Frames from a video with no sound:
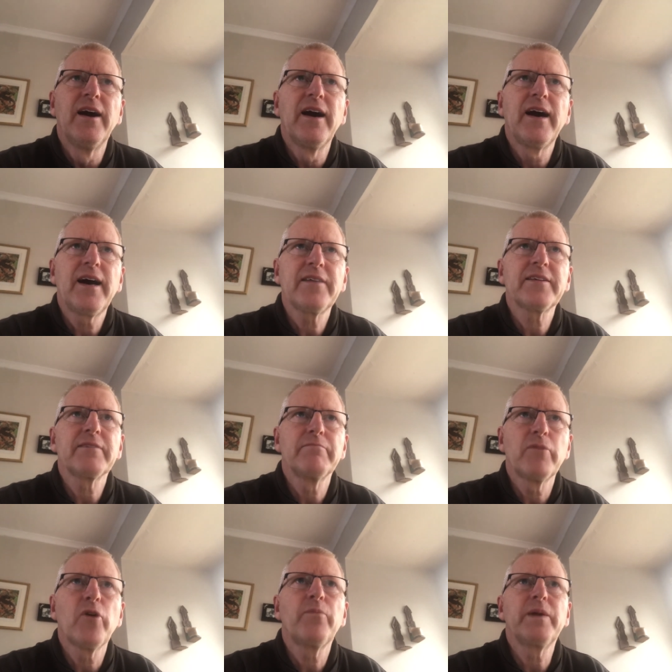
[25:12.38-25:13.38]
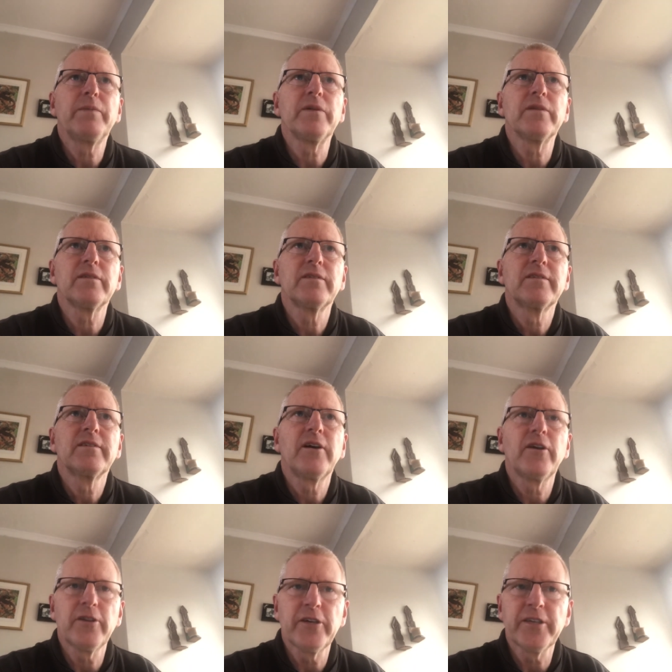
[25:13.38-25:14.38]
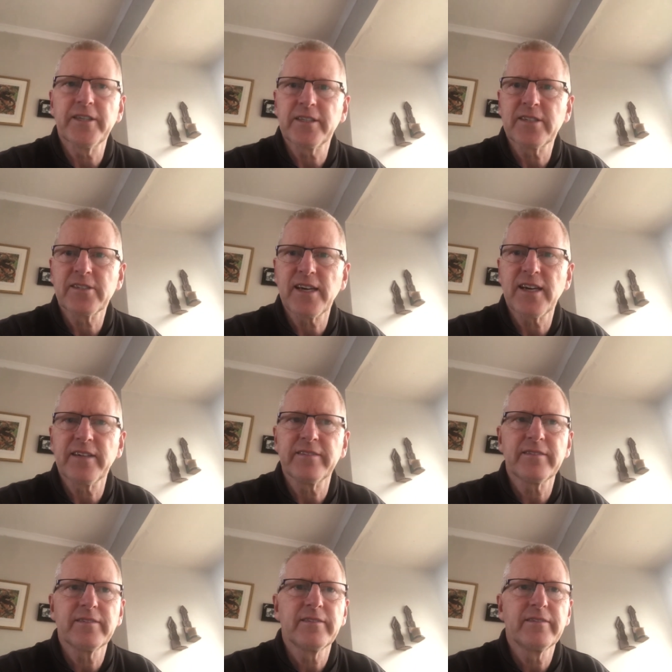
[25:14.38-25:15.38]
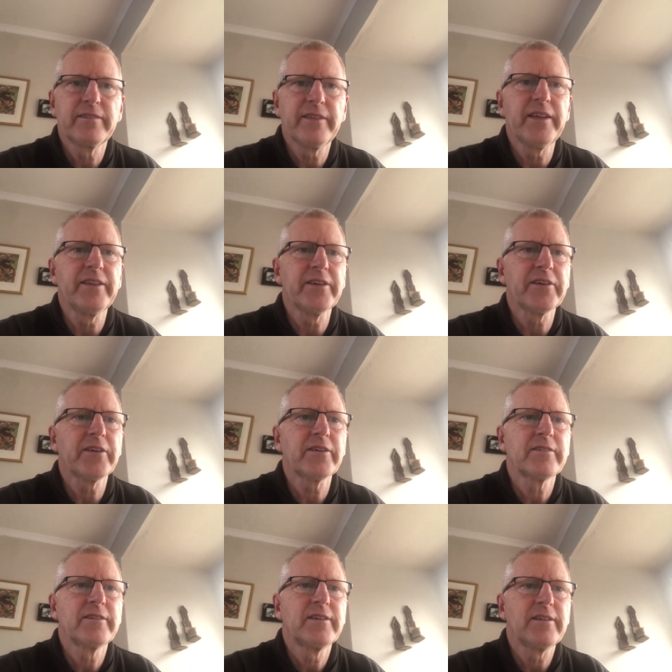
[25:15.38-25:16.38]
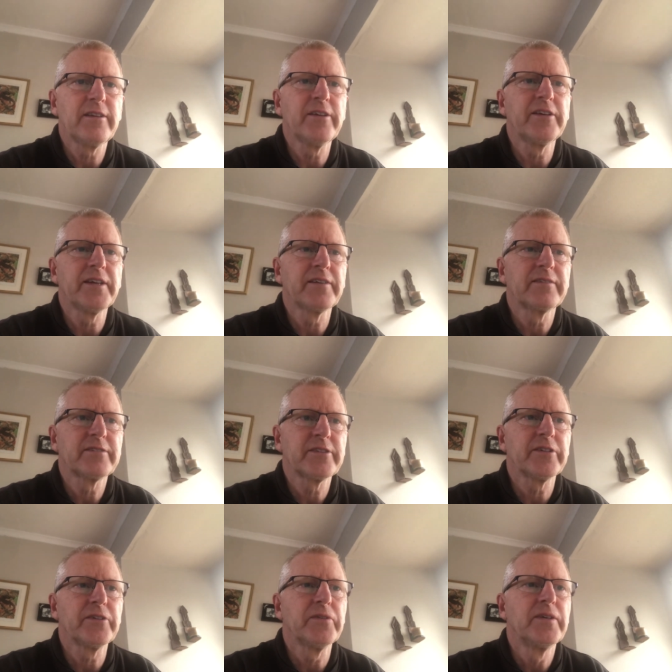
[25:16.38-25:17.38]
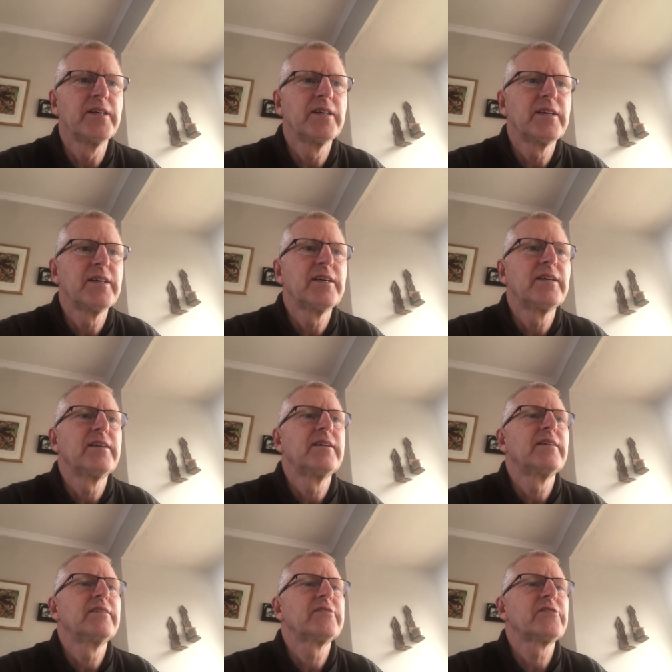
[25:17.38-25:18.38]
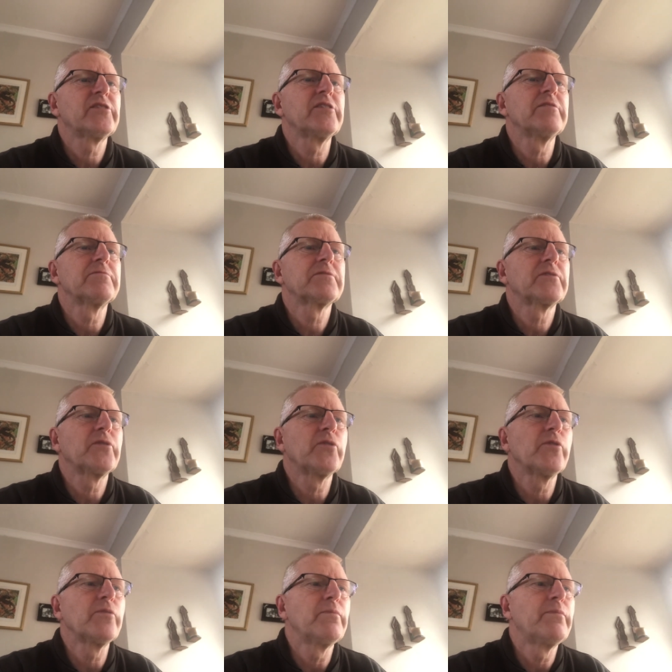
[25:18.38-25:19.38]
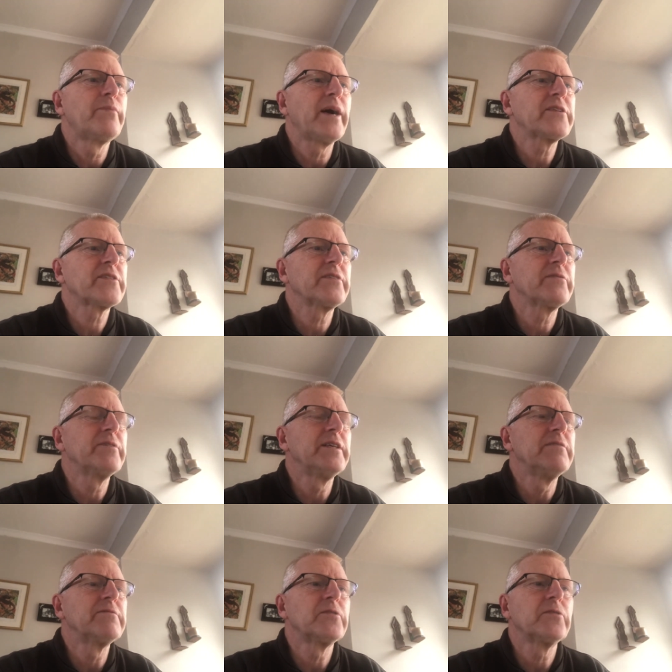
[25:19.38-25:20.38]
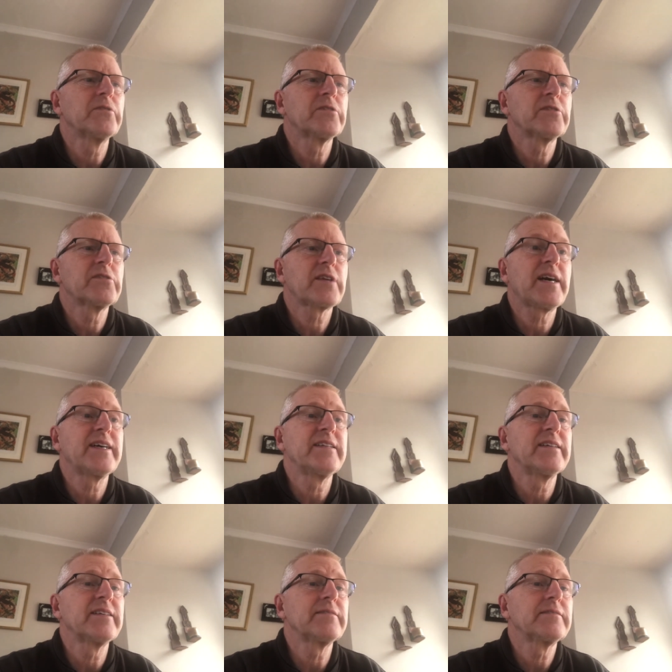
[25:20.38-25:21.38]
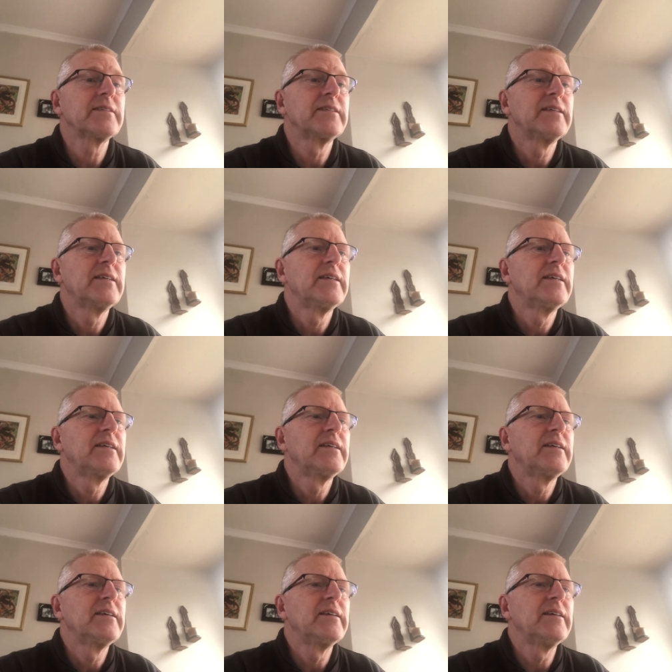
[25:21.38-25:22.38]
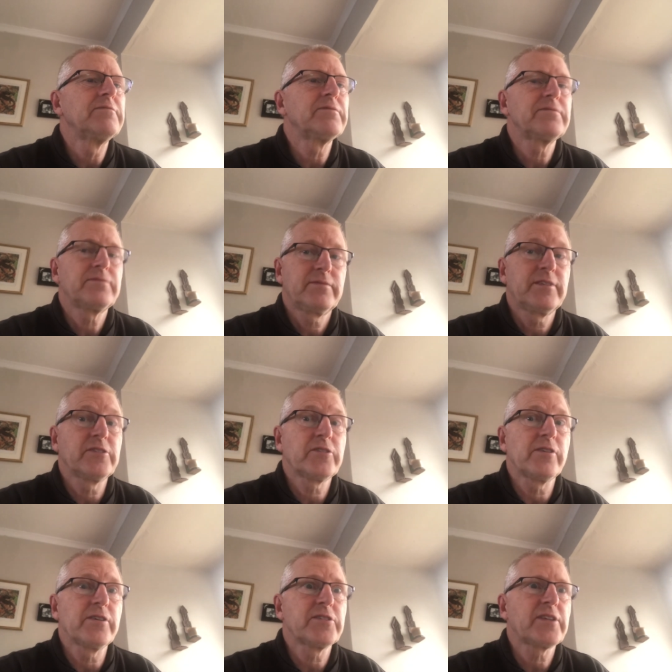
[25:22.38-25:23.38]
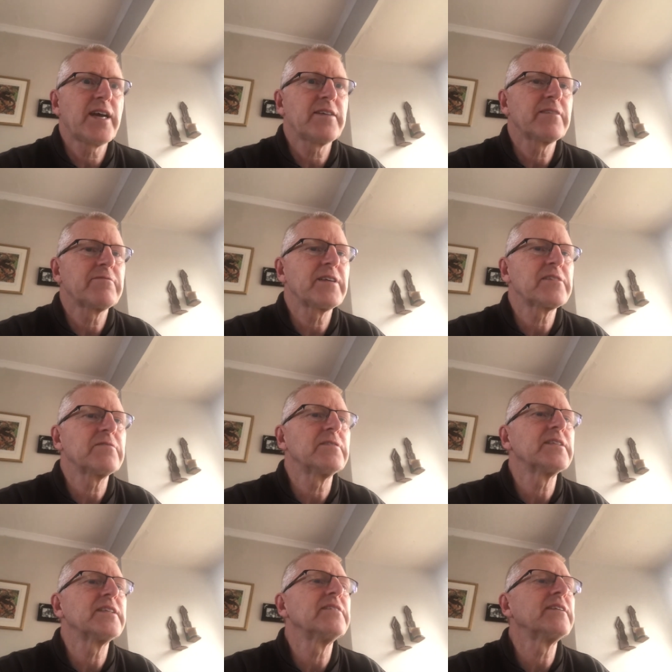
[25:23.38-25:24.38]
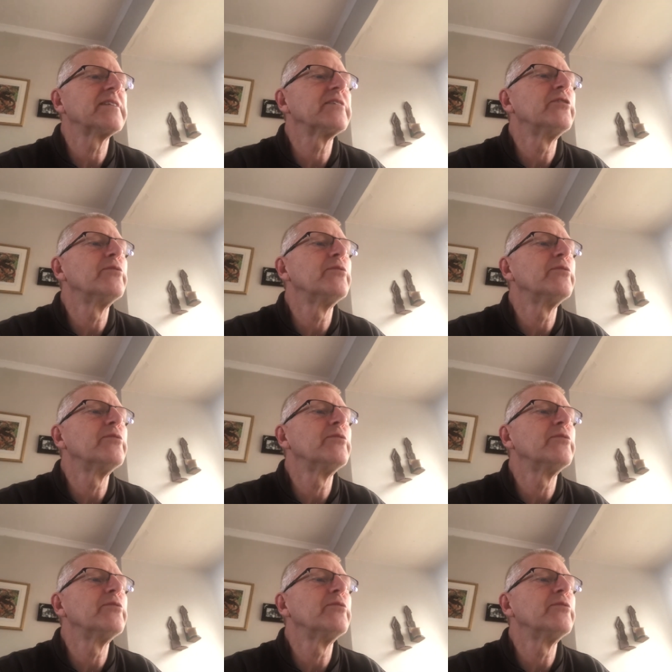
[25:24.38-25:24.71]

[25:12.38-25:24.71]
I think more people are learning to scythe than they are learning to surf or basket weave or skydive. If the Scottish Scything Festival is anything to go